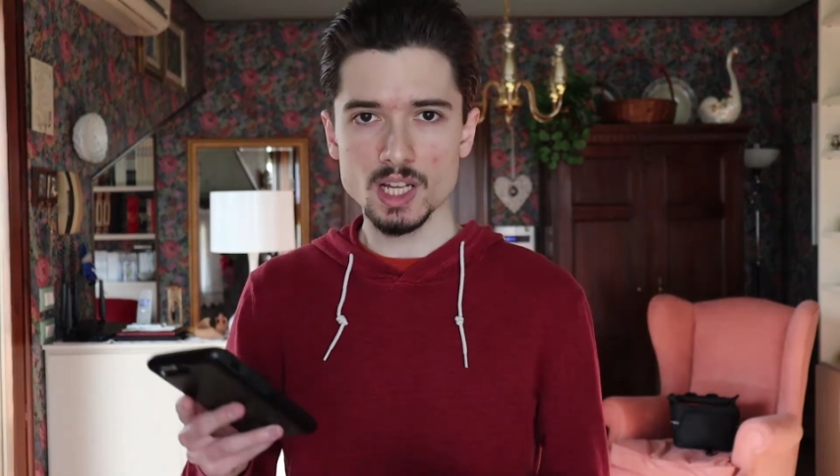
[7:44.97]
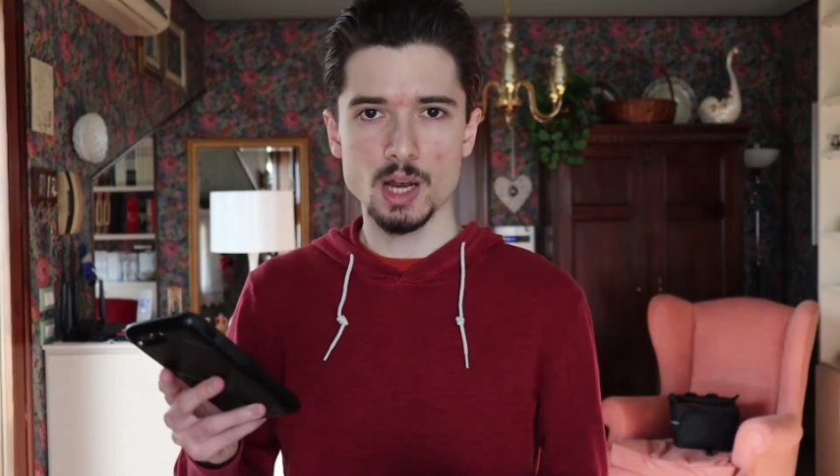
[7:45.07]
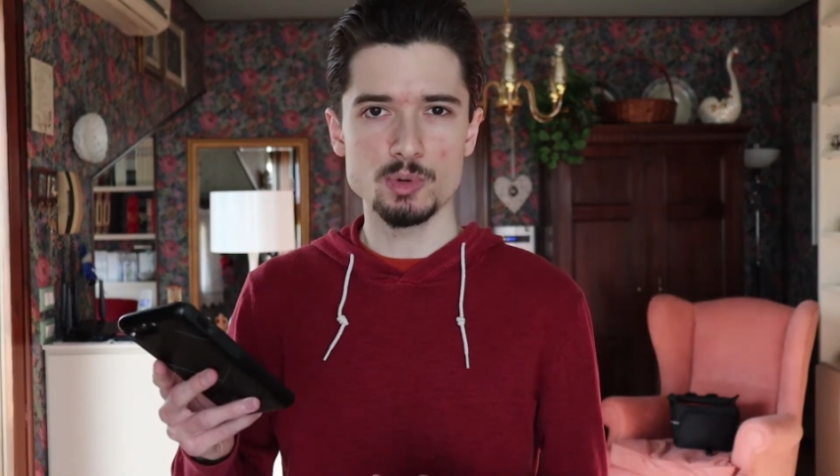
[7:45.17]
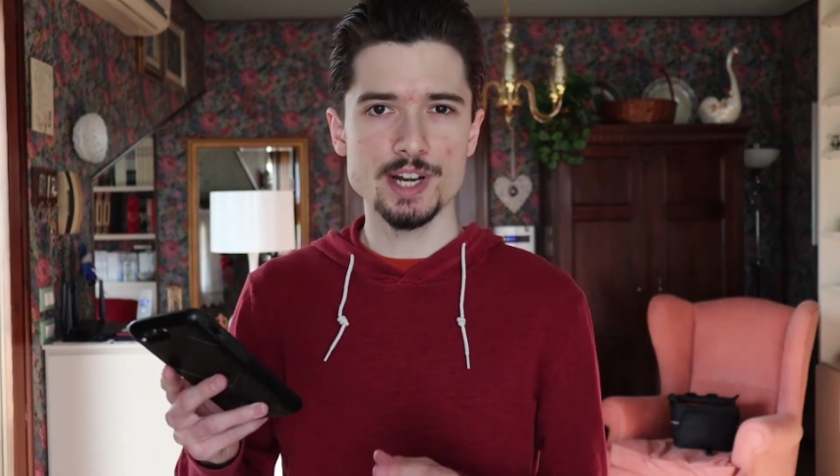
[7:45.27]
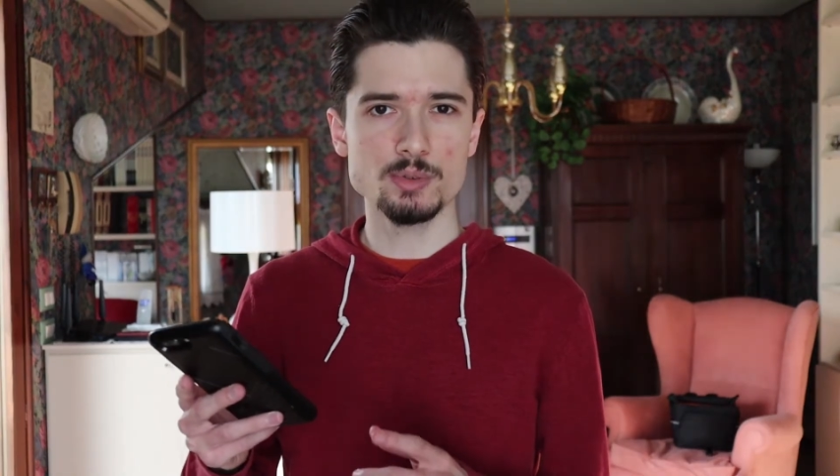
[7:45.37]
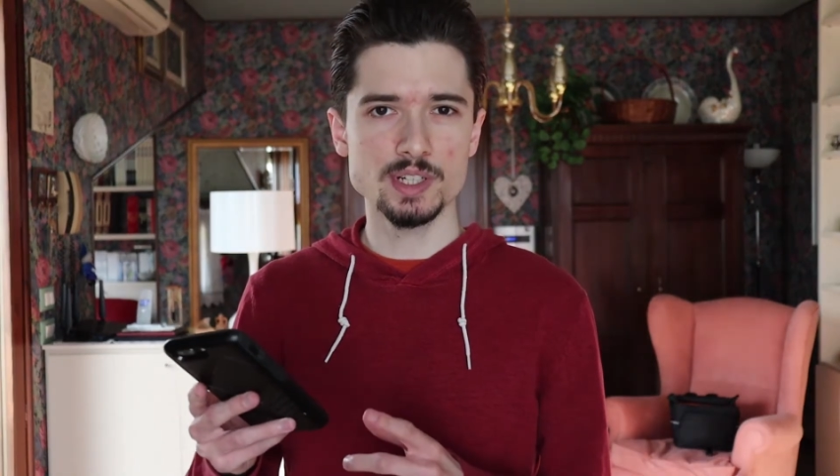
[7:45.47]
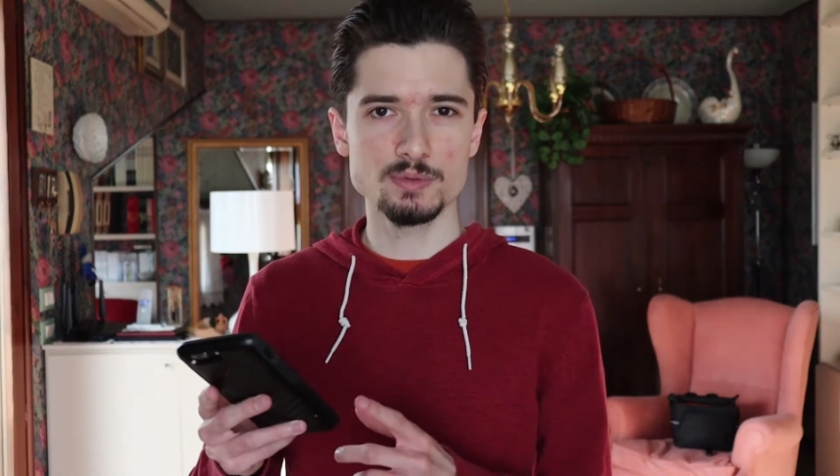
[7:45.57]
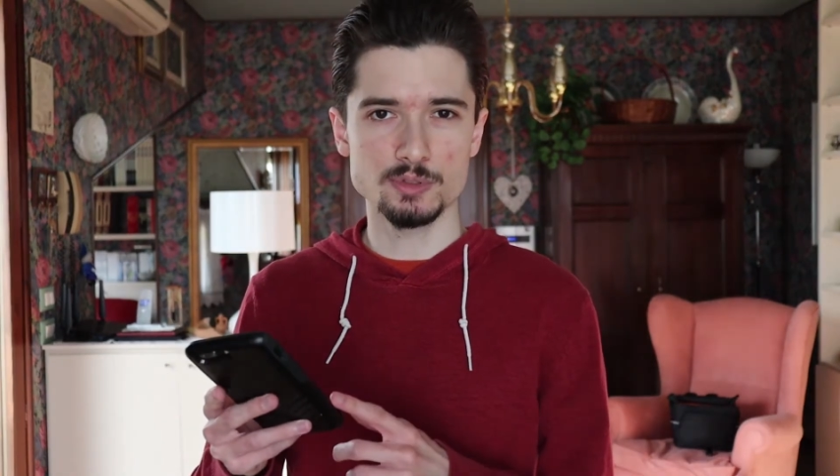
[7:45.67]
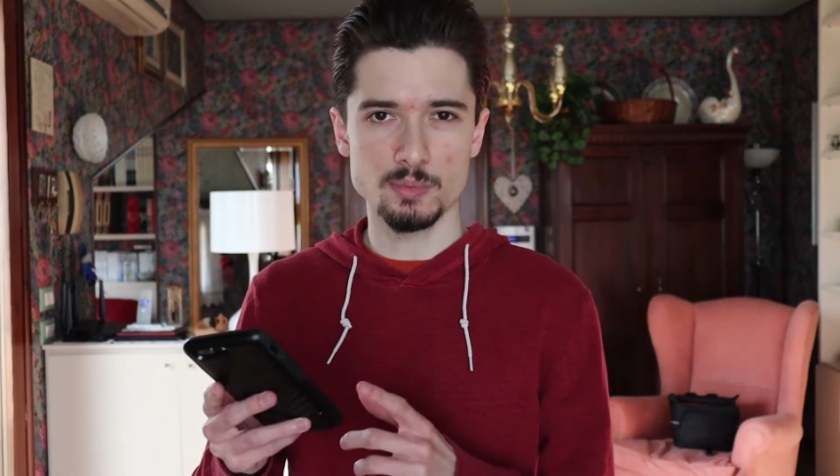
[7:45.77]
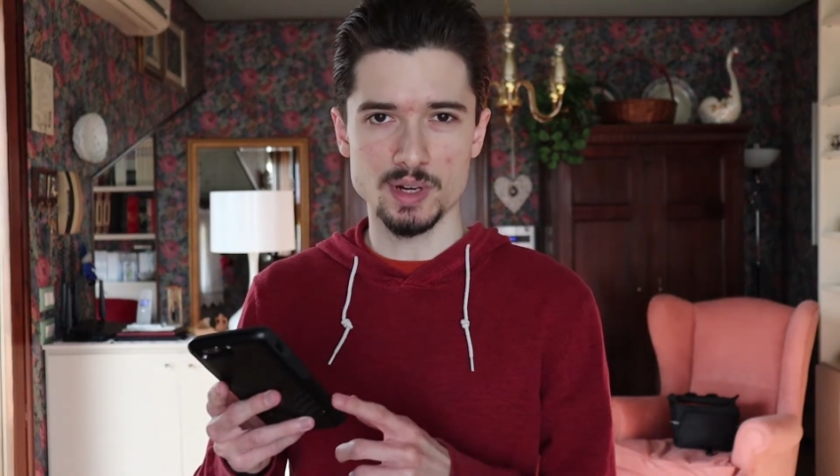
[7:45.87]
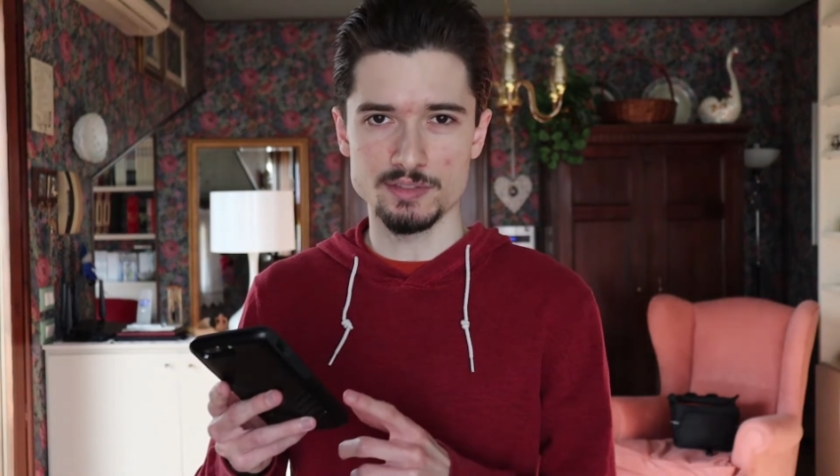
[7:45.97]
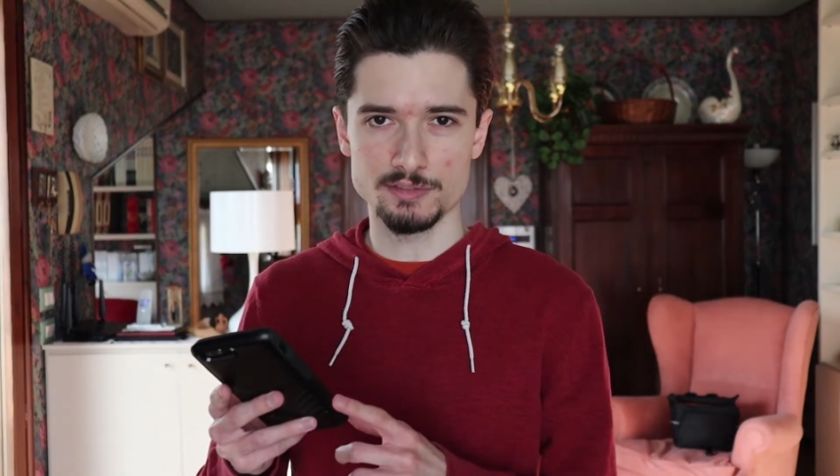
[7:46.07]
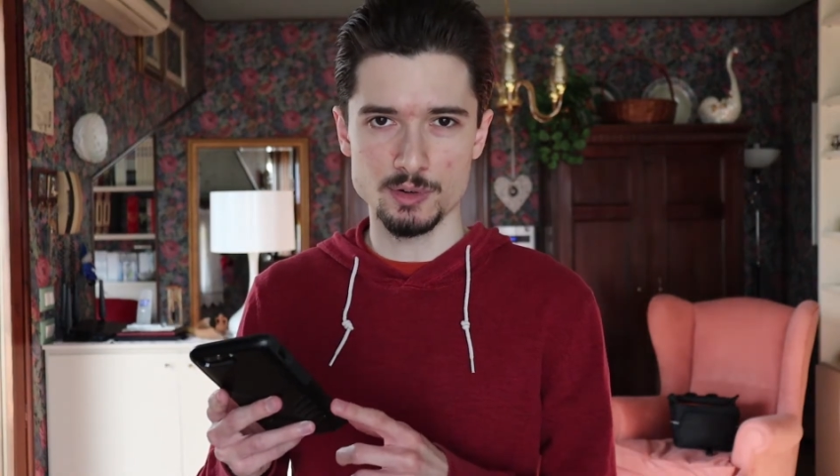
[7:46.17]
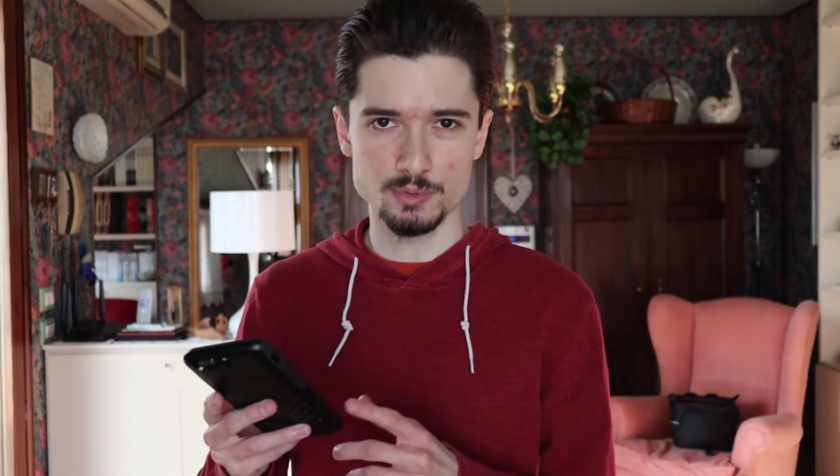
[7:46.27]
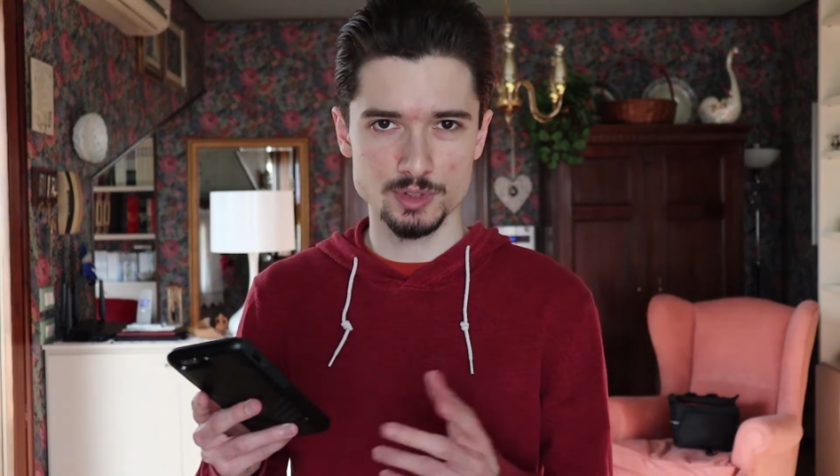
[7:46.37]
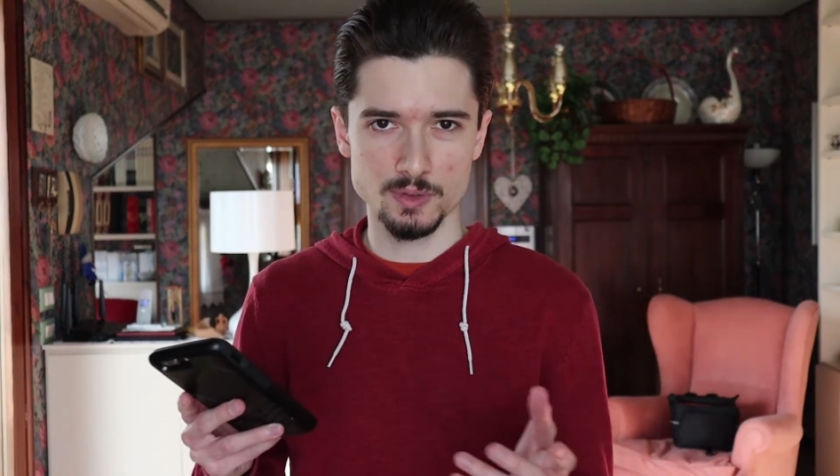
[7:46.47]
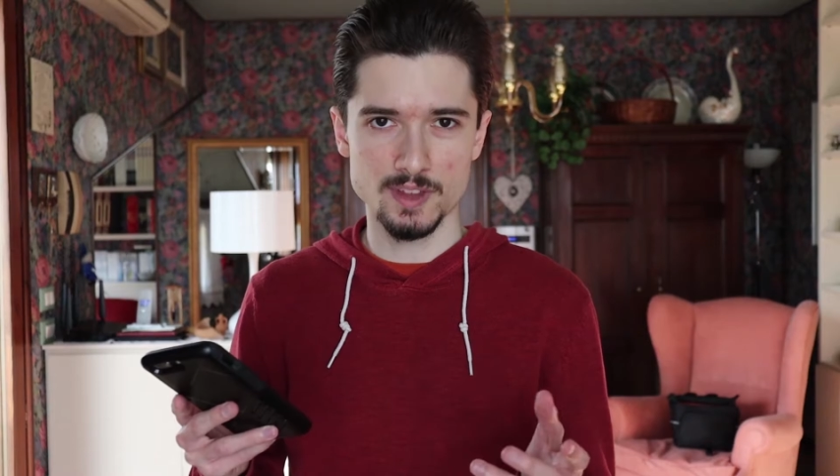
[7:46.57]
I will now read from my phone so